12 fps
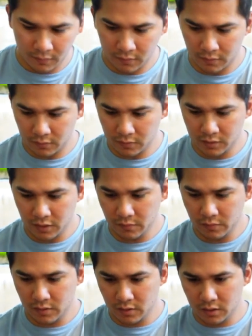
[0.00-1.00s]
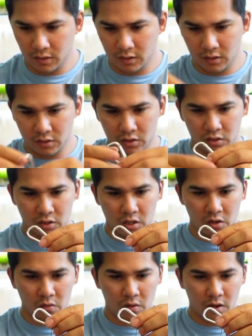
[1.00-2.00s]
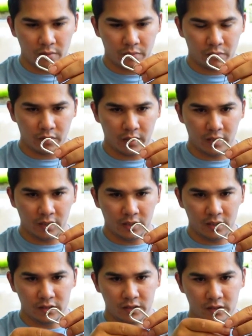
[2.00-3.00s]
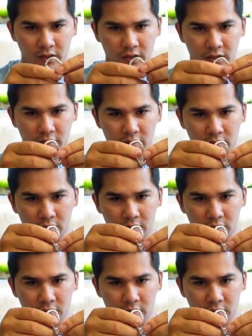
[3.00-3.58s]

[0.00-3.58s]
So it seems to just go on pretty easily.